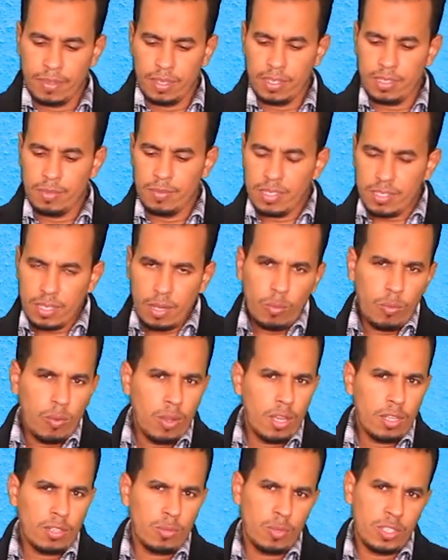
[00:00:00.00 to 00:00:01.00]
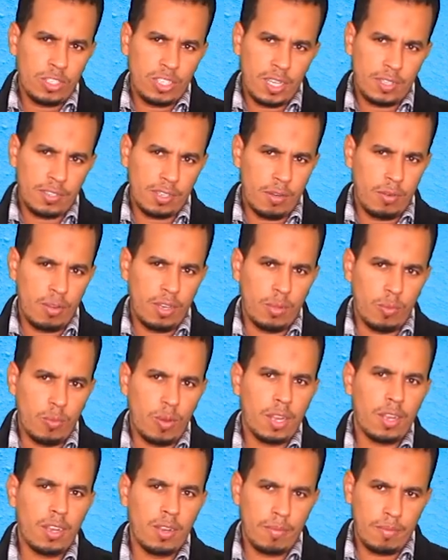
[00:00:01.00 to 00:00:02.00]
It means a word which has only
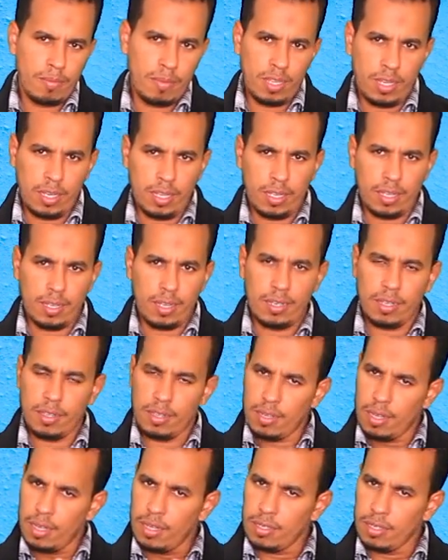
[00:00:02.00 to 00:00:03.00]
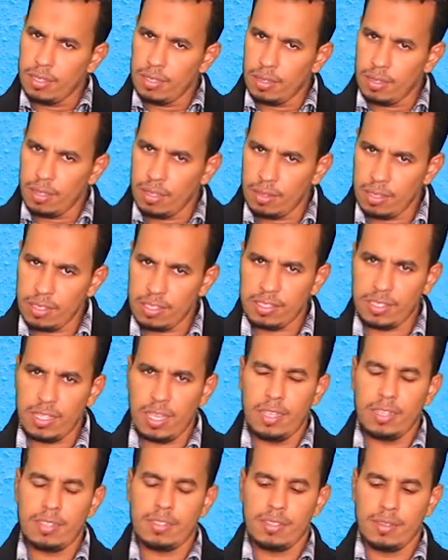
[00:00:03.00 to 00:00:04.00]
one meaning, and in this
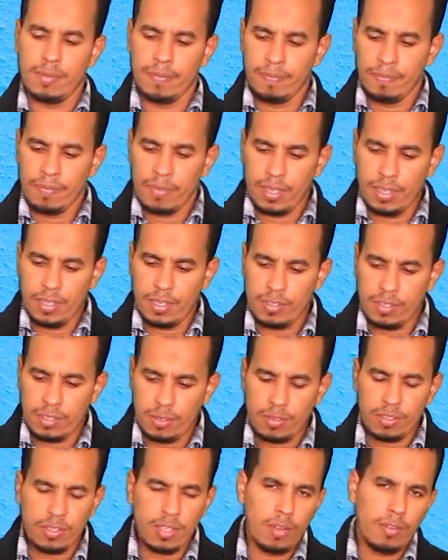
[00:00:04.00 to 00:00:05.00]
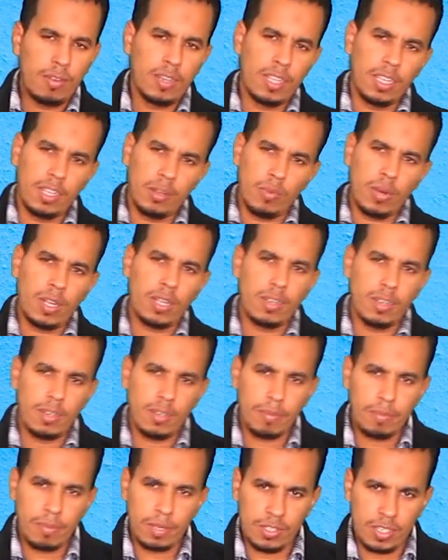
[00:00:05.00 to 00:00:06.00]
case is used only in one
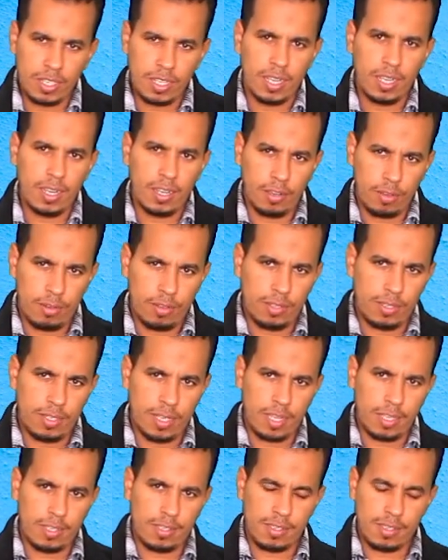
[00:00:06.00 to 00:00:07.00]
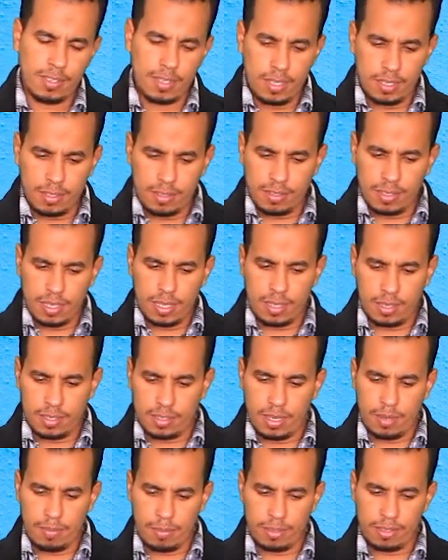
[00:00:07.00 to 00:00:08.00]
particular context. Let's take
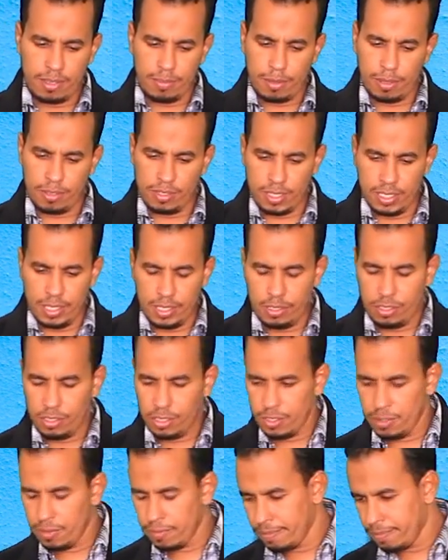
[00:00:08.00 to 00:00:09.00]
examples about each.